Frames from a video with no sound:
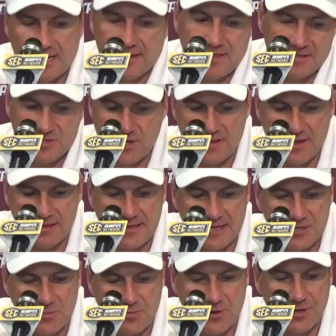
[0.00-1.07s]
and so I think
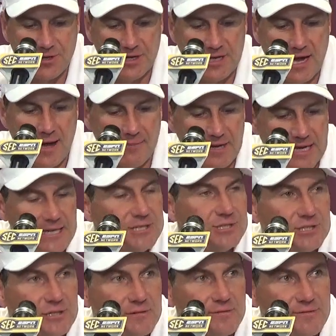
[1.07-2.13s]
that's a pretty good
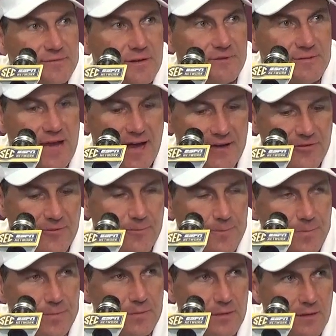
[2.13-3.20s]
combination of guys
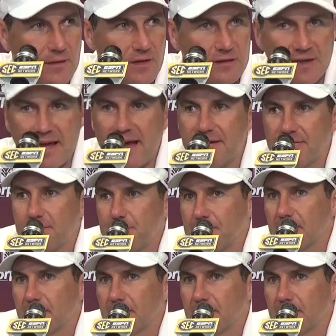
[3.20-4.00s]
good to have.